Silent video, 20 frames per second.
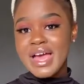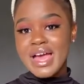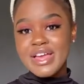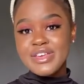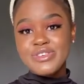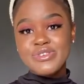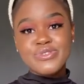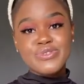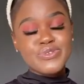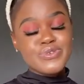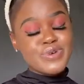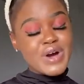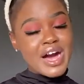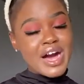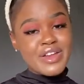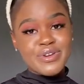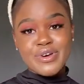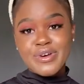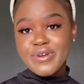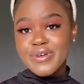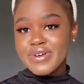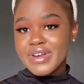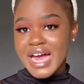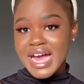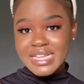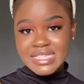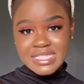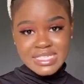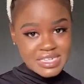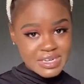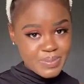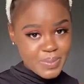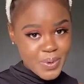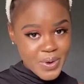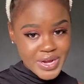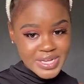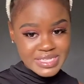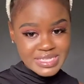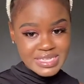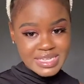you are not on
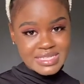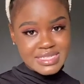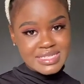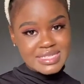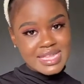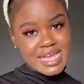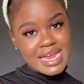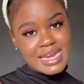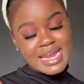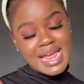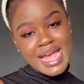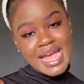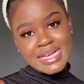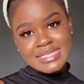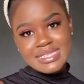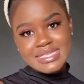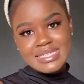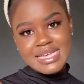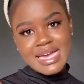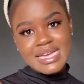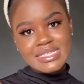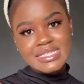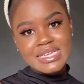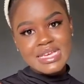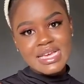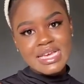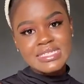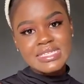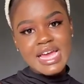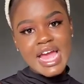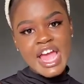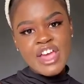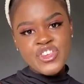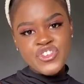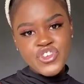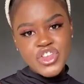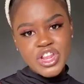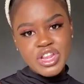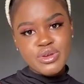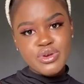antidepressants, then exercising is
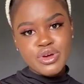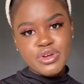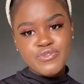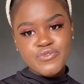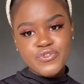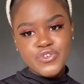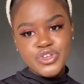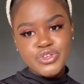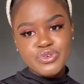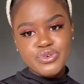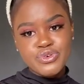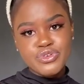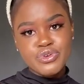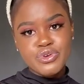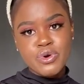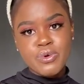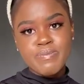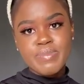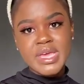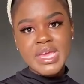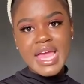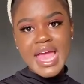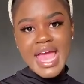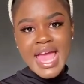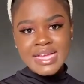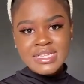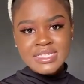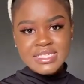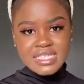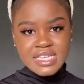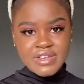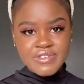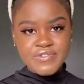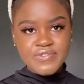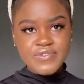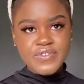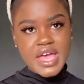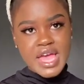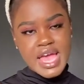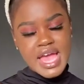actually good for you. You know, being active
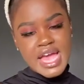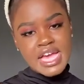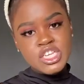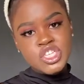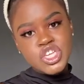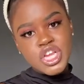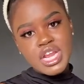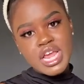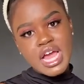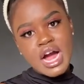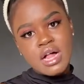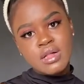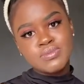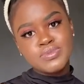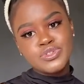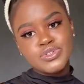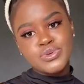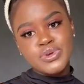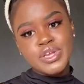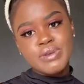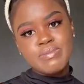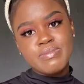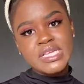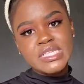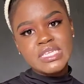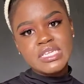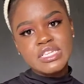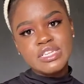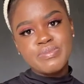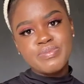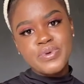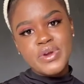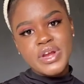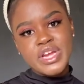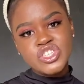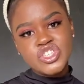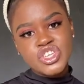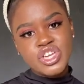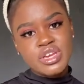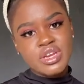actually helps you in beating
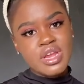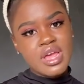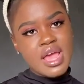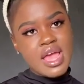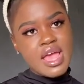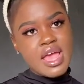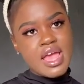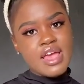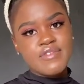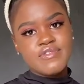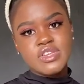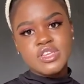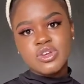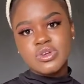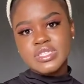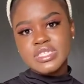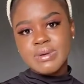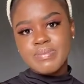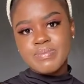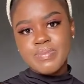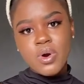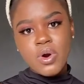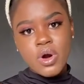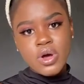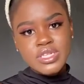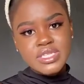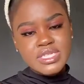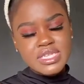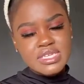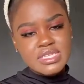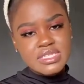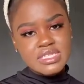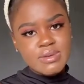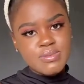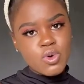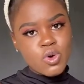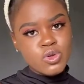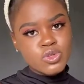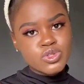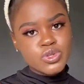depression. Having your support system
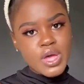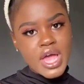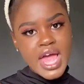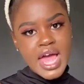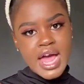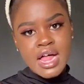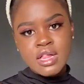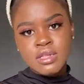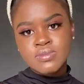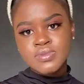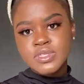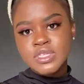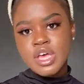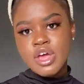also helps.